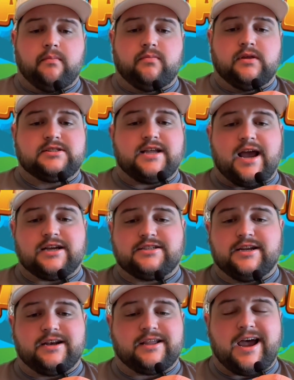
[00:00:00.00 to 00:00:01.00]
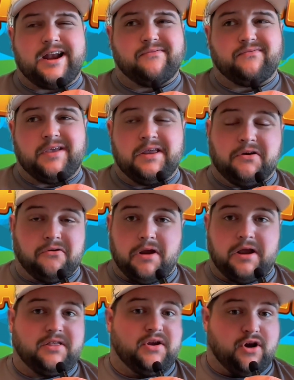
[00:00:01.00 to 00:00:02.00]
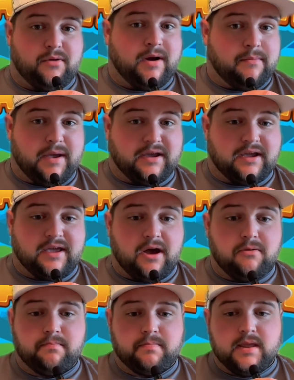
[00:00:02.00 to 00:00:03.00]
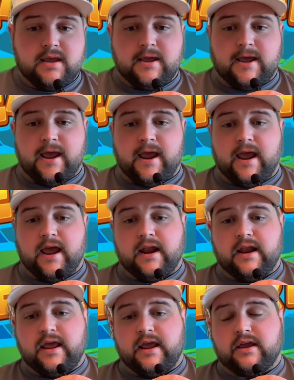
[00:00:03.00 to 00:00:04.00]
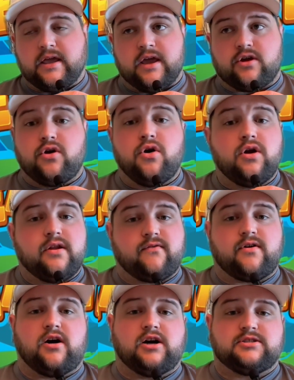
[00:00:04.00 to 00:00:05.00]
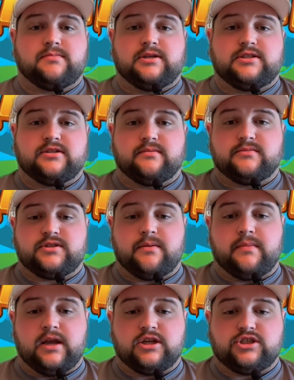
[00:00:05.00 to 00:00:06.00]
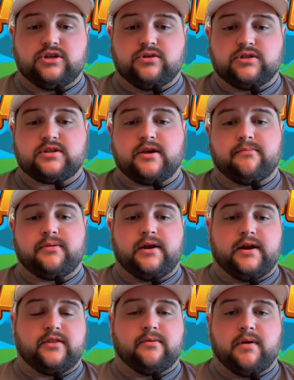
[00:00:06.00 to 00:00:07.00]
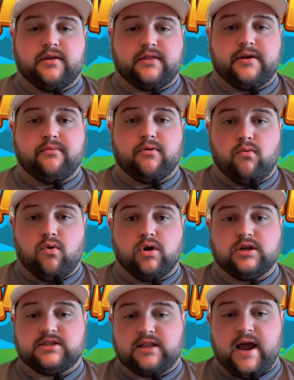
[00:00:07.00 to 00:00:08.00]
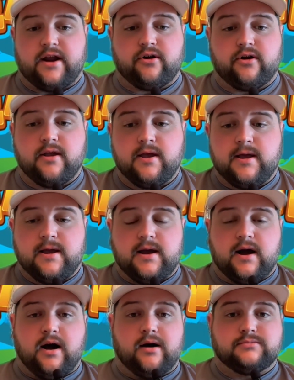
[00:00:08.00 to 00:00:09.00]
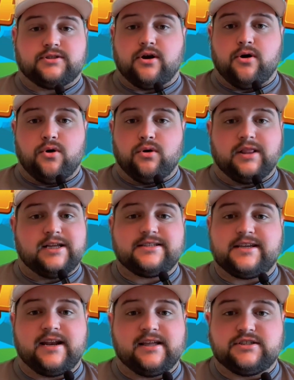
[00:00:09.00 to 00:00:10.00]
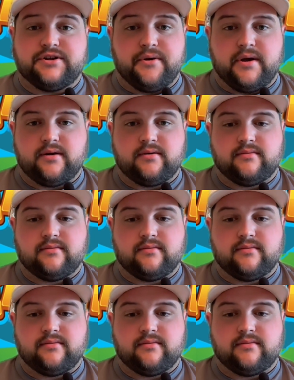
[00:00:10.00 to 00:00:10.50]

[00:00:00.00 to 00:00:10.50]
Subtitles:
this accident kind of indirectly hurt my bank account, and it could have caused me some issues completing the monthly rewards ladder. So let's get into it.